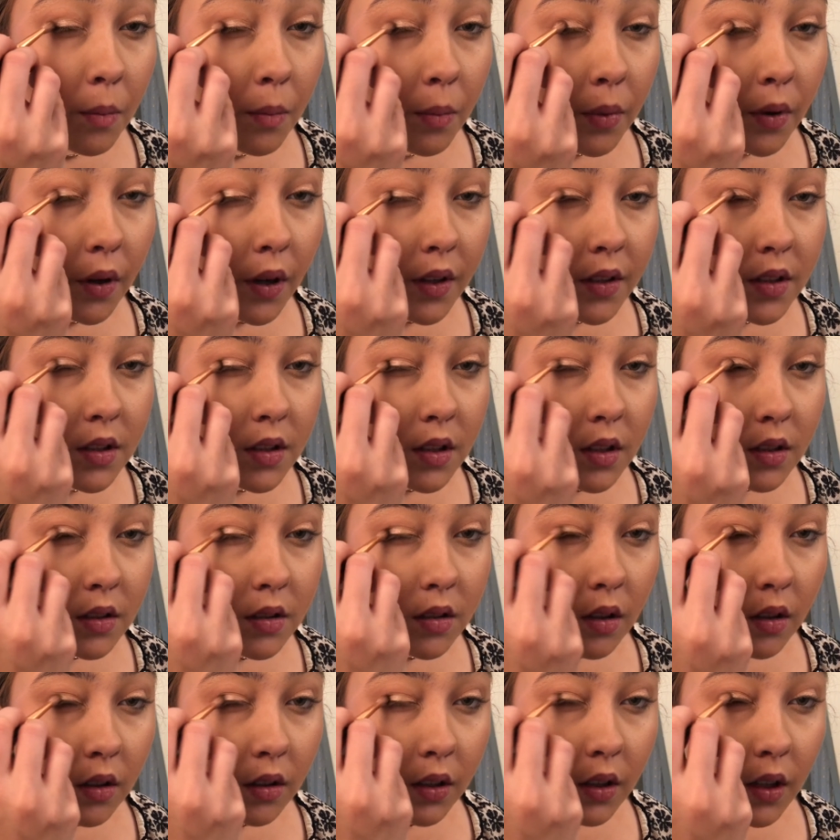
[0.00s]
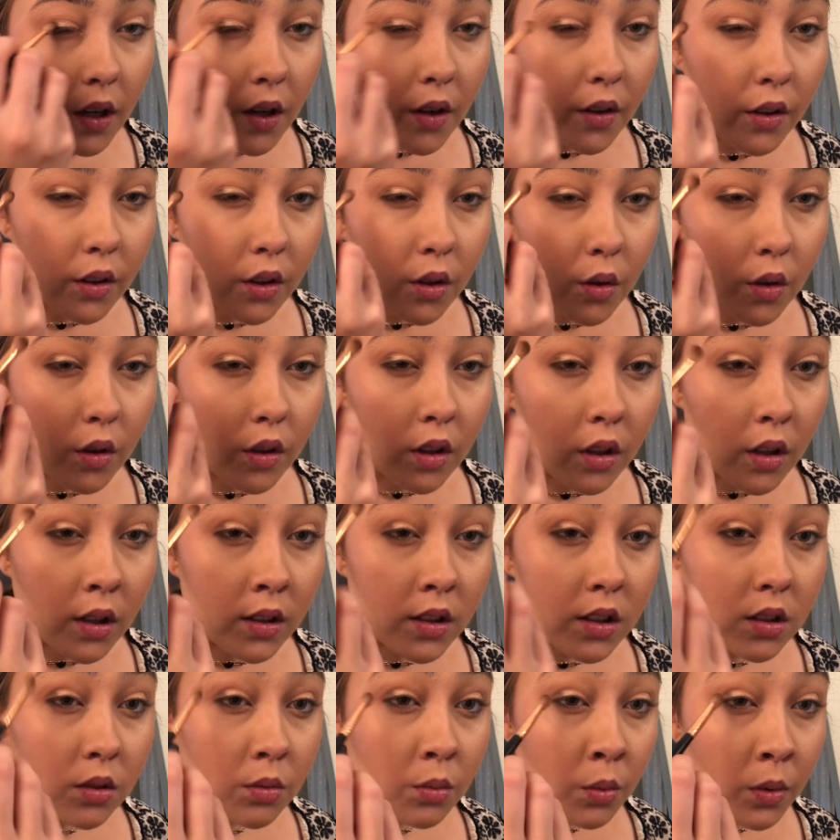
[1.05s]
press this on the outer corner and
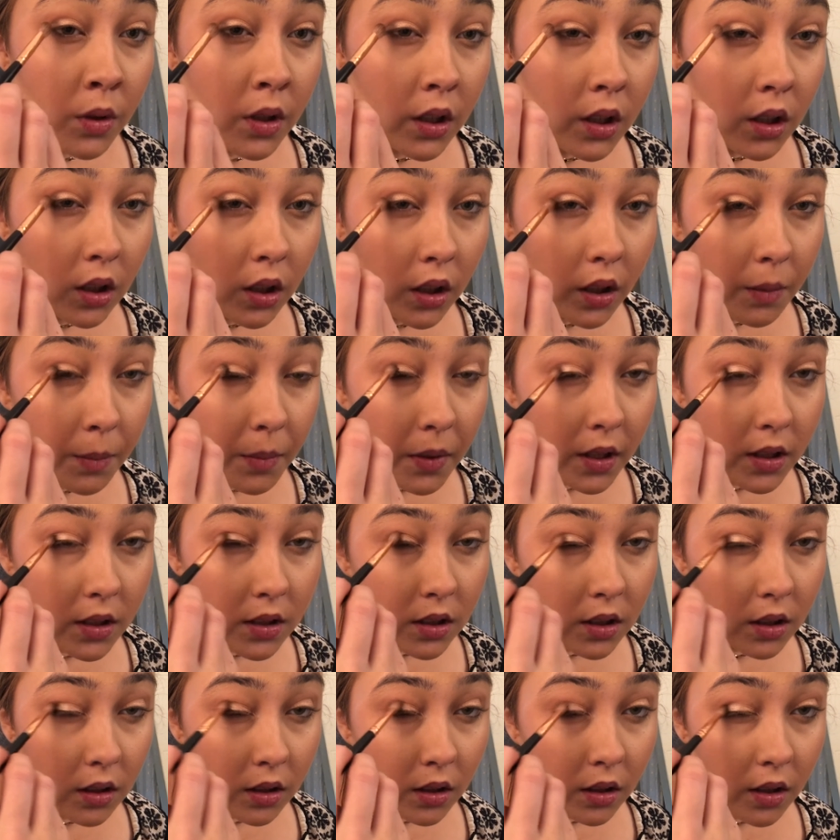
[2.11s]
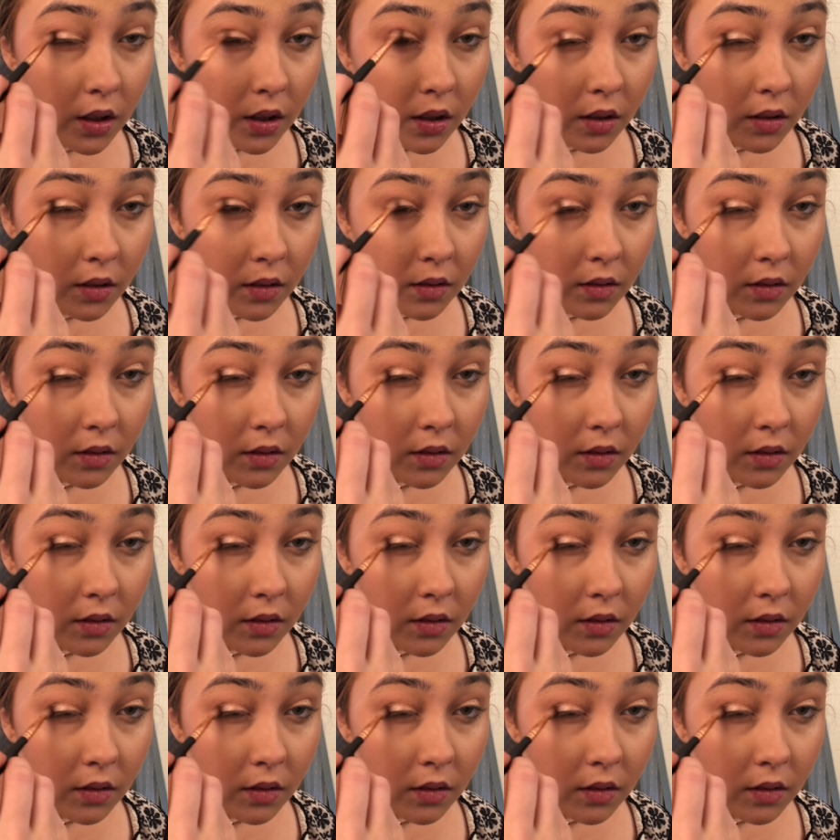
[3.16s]
just wiggle it basically.